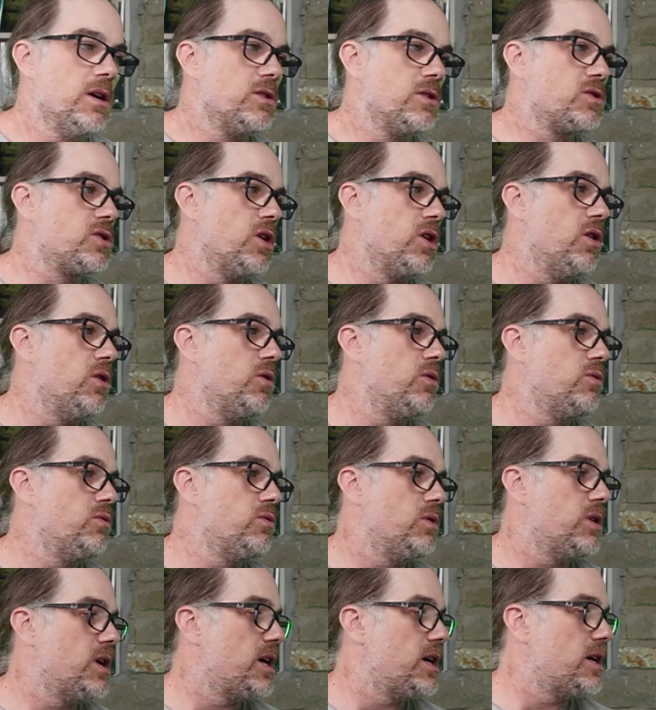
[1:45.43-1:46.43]

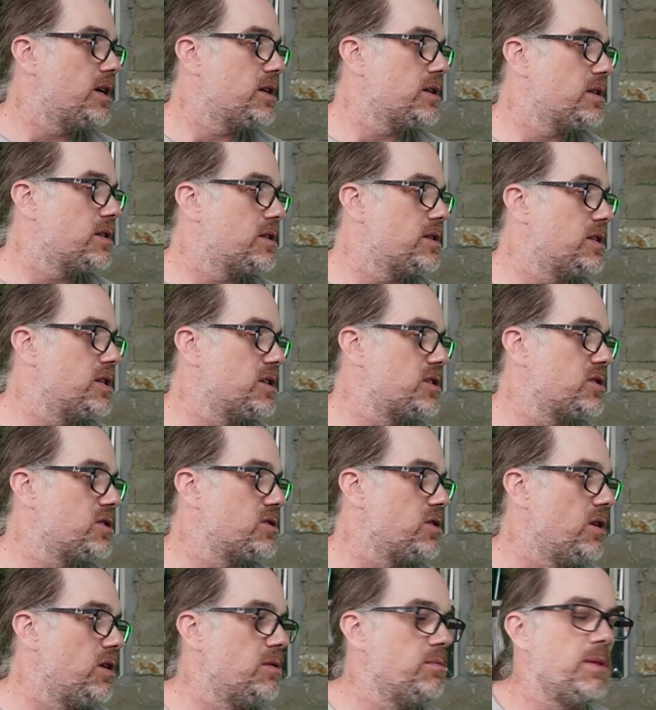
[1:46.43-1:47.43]
So this
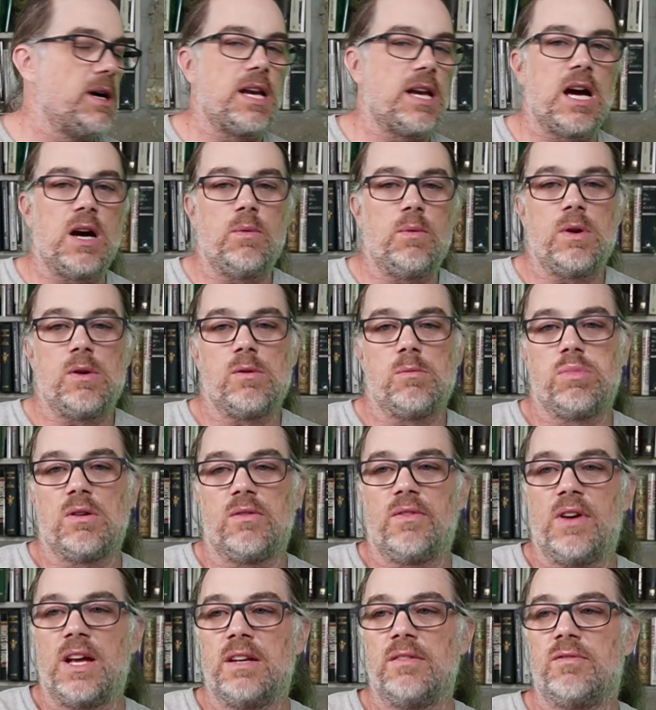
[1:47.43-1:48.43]
is all about how we were
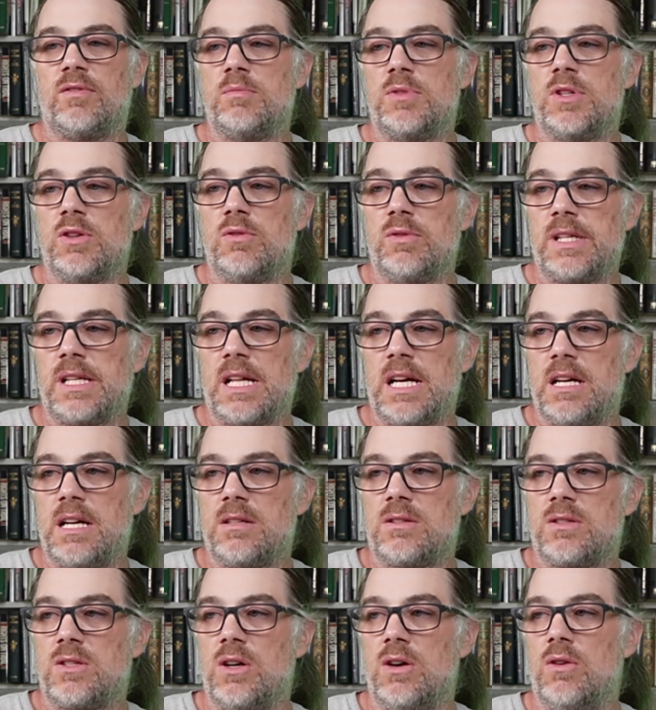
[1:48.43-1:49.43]
prevented from doing
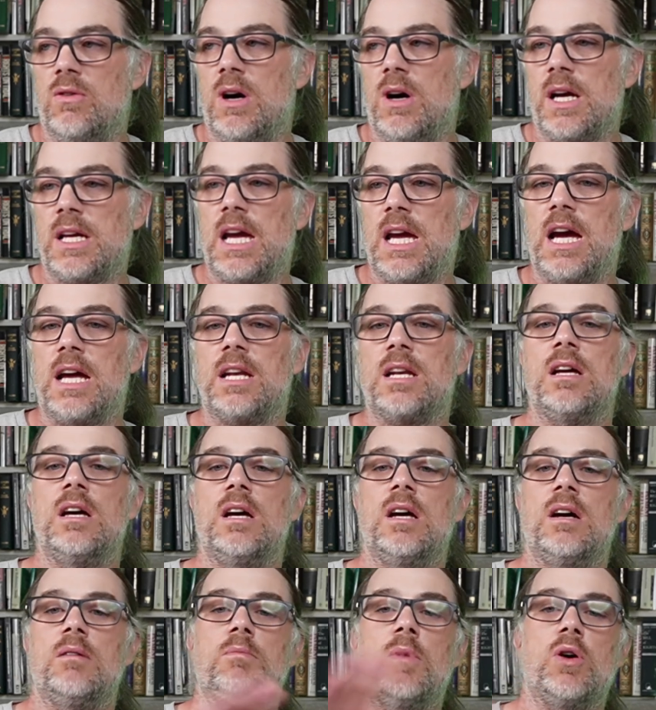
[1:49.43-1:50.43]
that. So again,
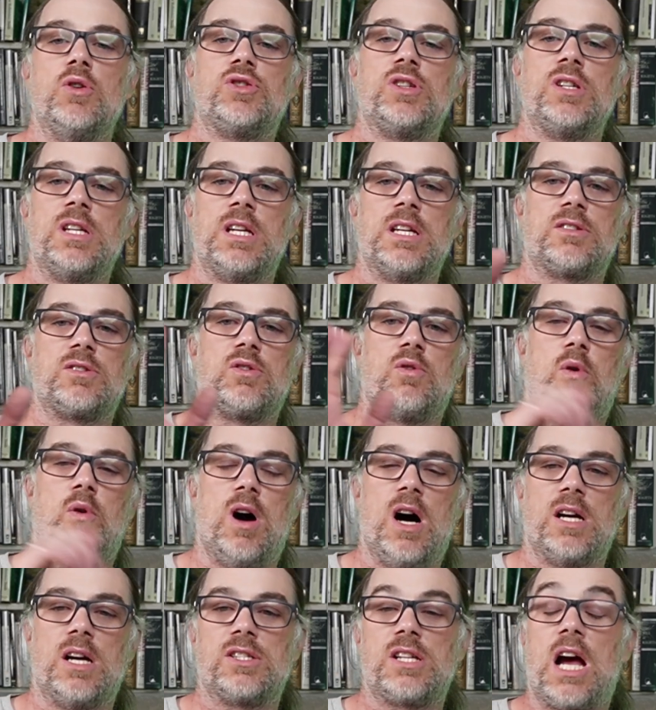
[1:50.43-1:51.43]
motion gets
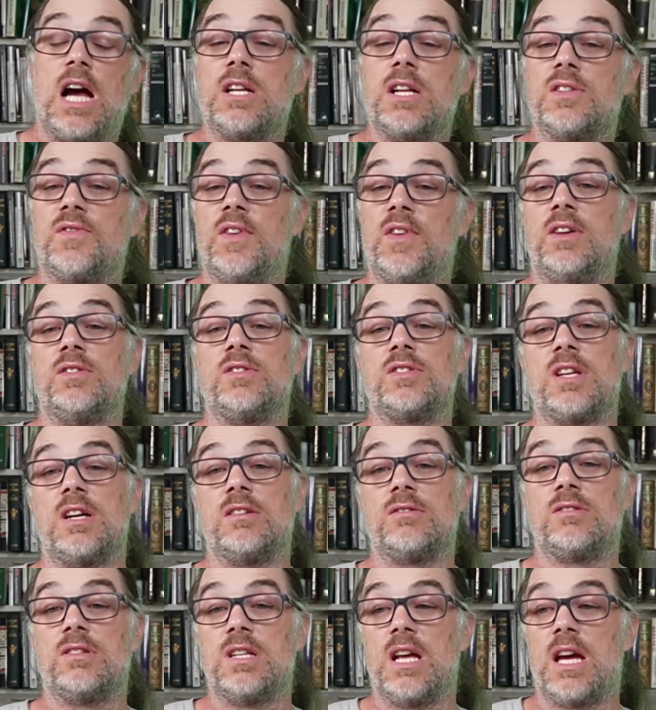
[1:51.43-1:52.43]
quashed. I just found this
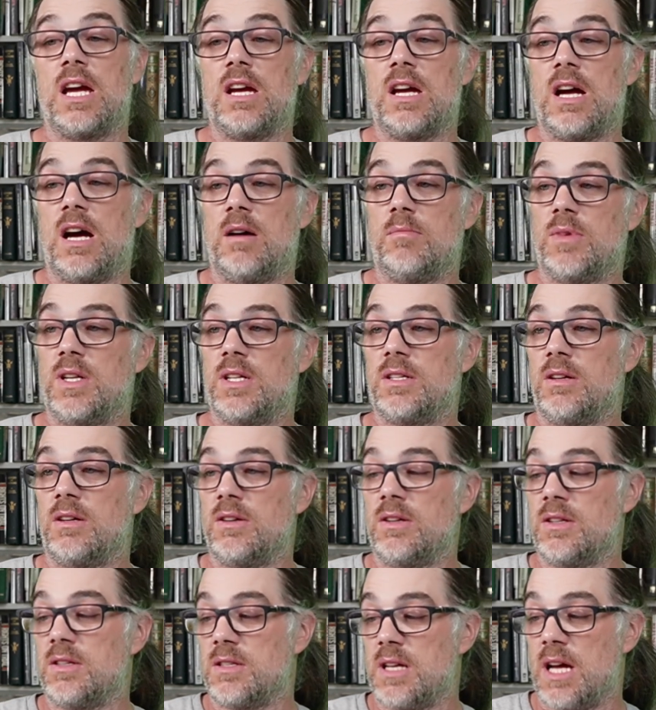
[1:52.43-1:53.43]
out today. I'm going to tell you
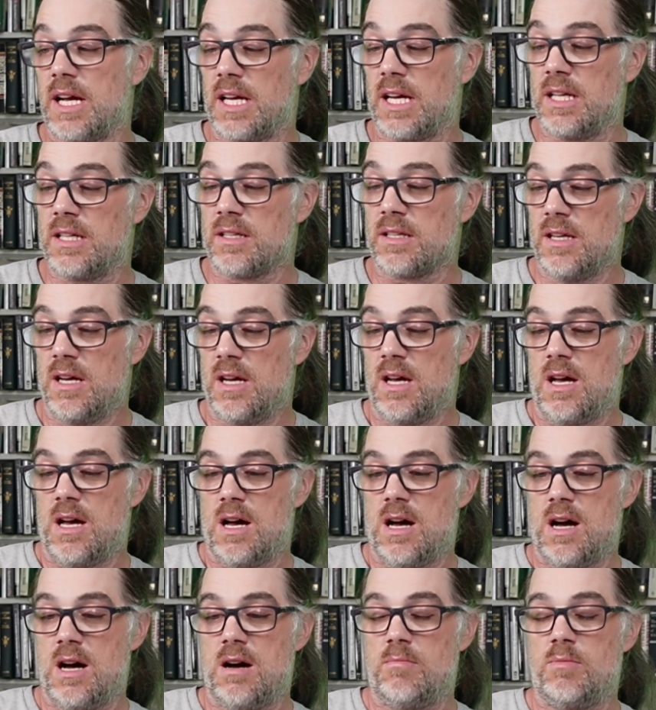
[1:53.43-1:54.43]
in a second.
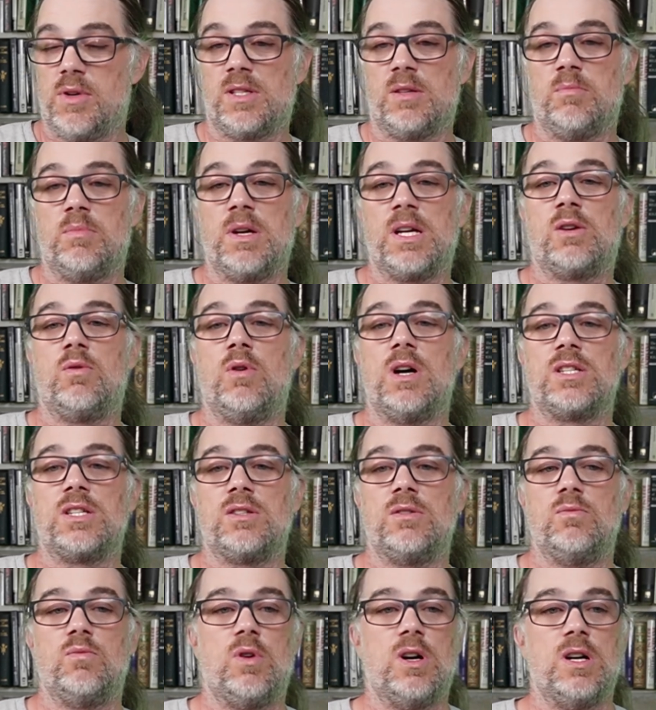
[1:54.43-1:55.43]
But the big
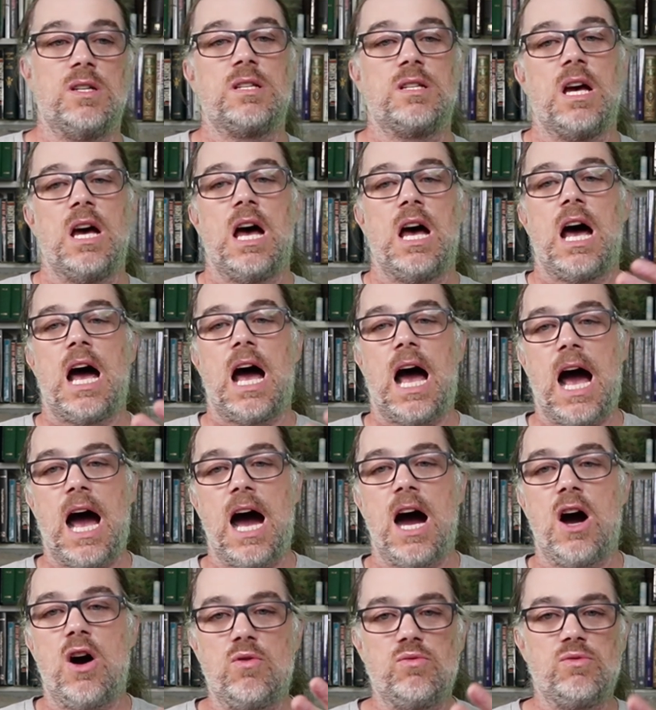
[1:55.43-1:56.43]
question was,
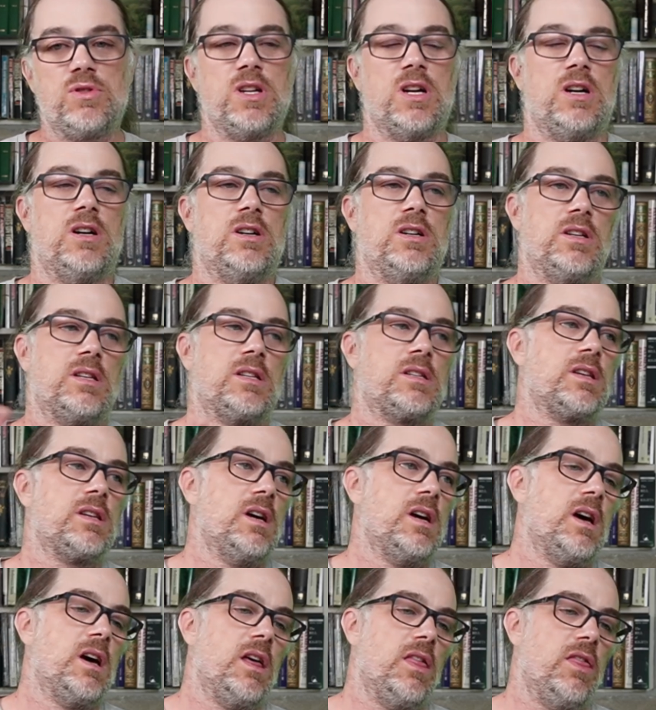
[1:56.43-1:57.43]
how does
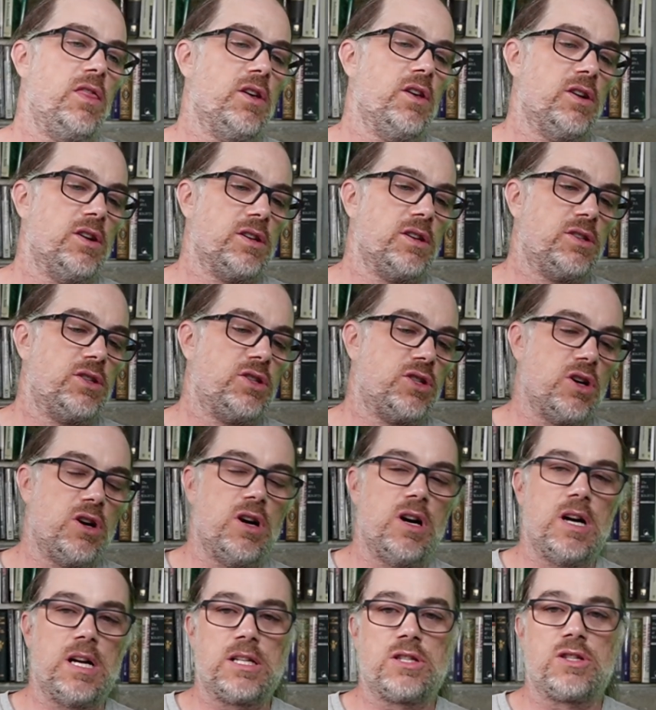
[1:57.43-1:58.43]
the
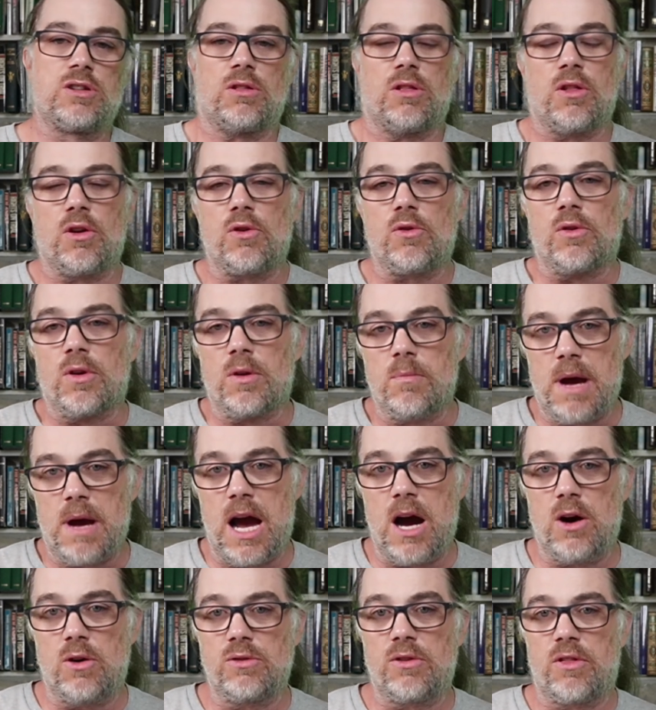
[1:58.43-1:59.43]
judge learn
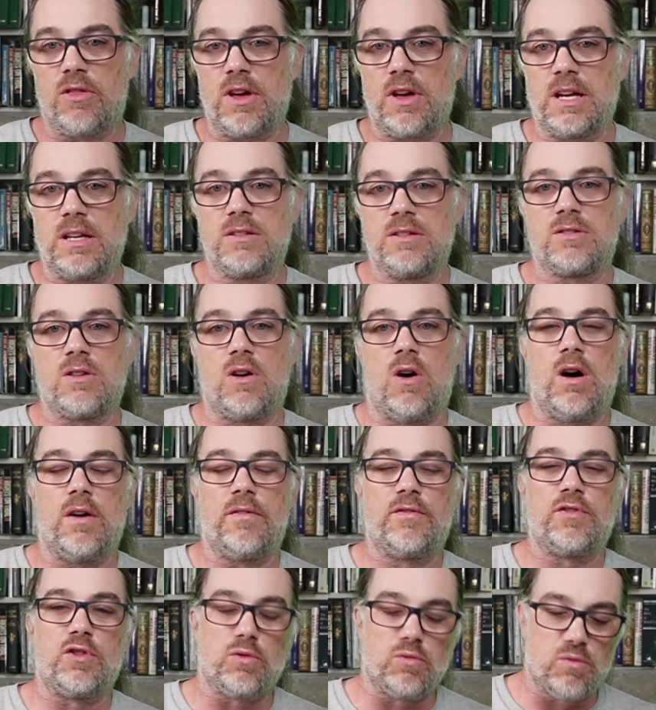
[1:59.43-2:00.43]
about things
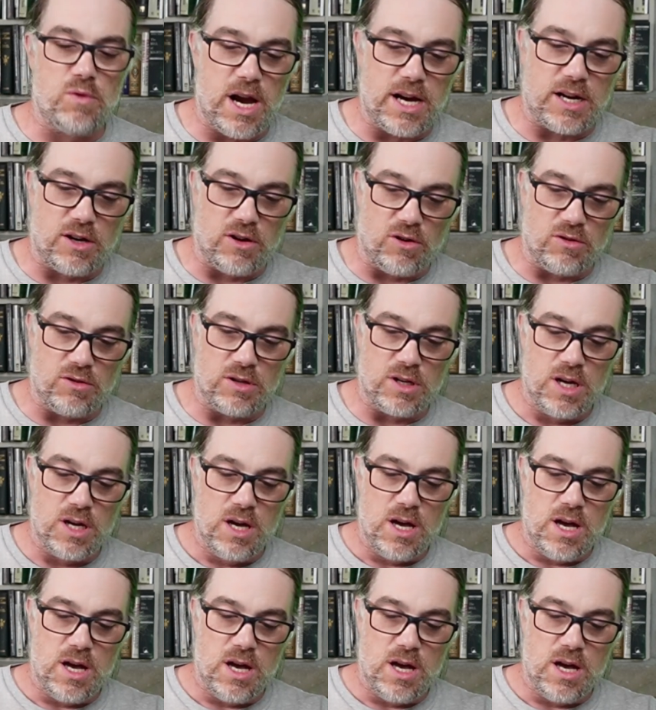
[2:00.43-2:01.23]
off the record,